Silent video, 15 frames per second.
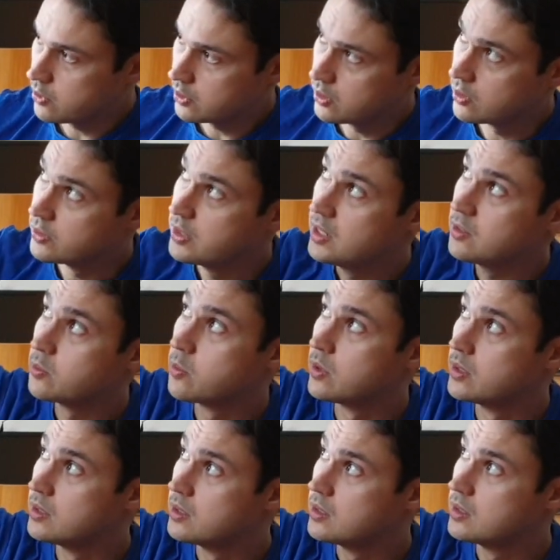on this
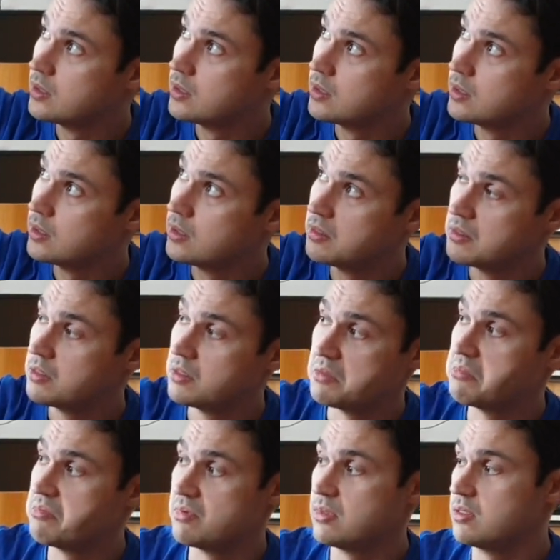one is
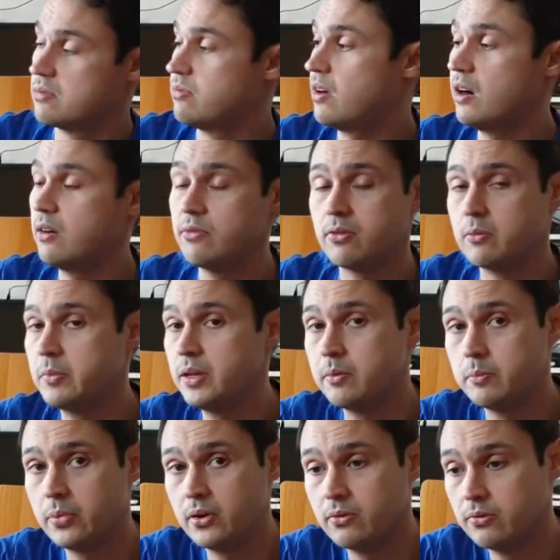far from being
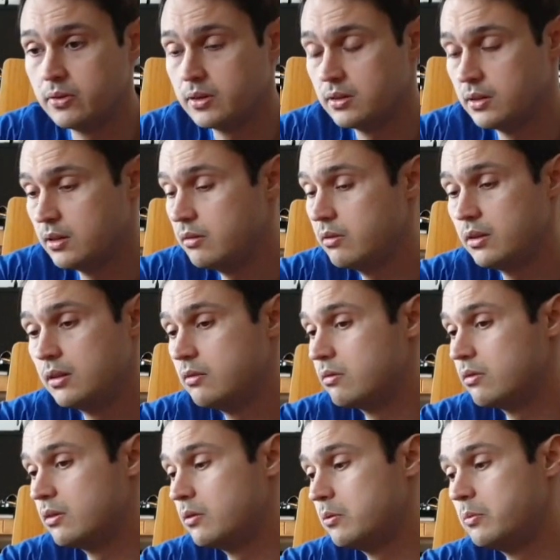perfect. Even if
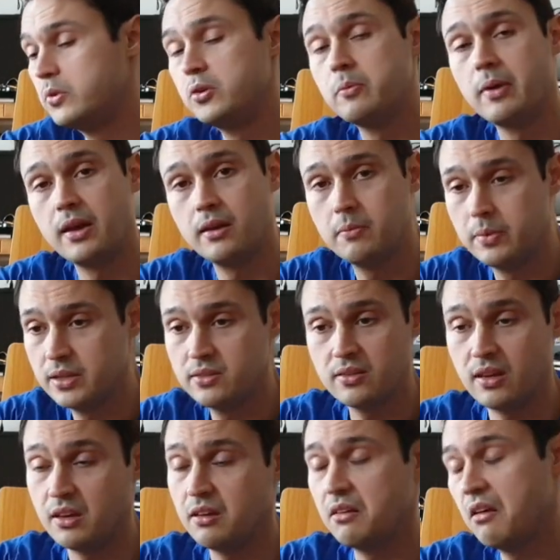you may be
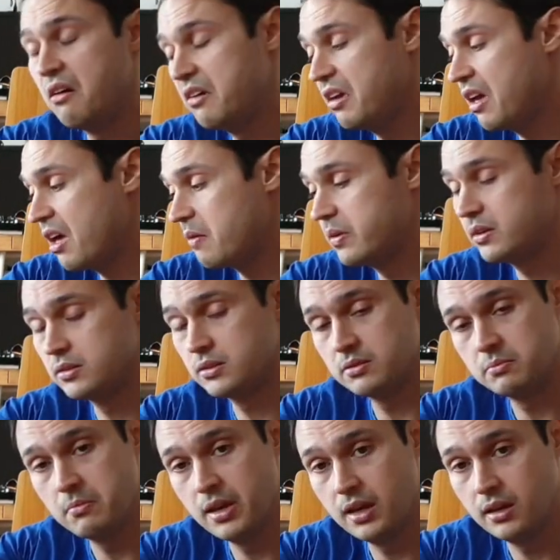saying, oh yeah, because it's
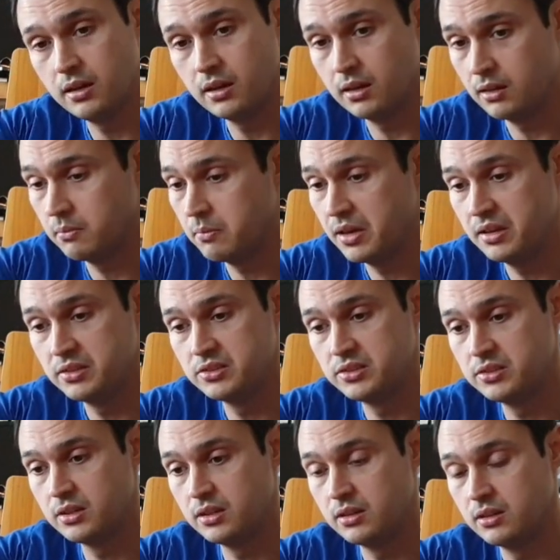made
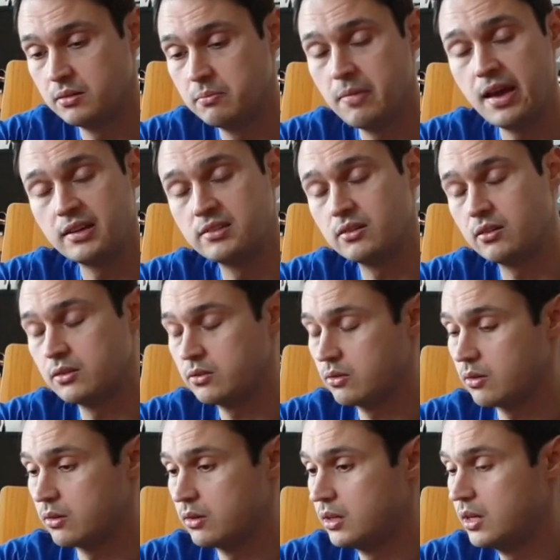in Mexican,
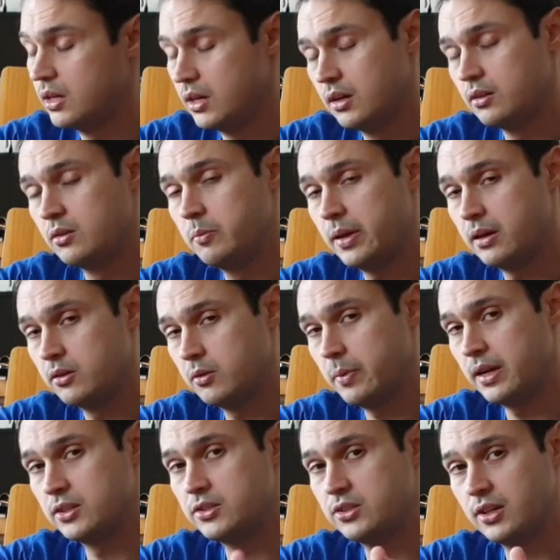so. You
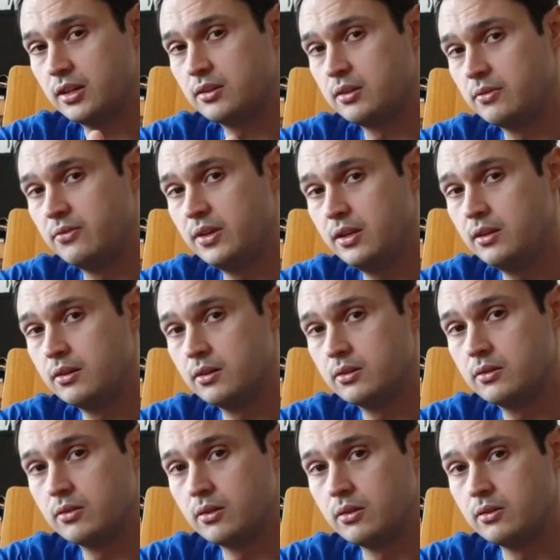better check the
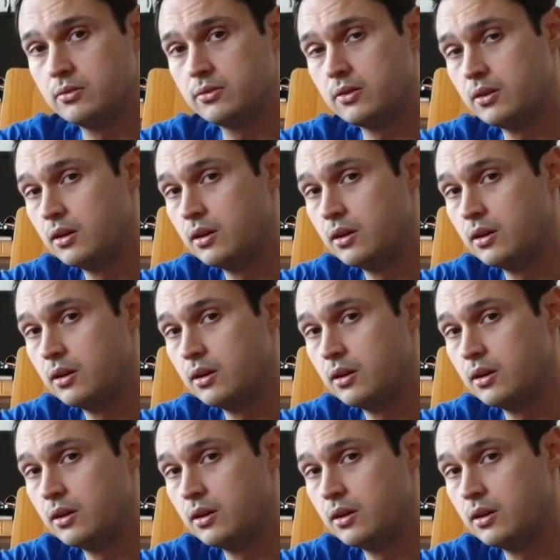videos of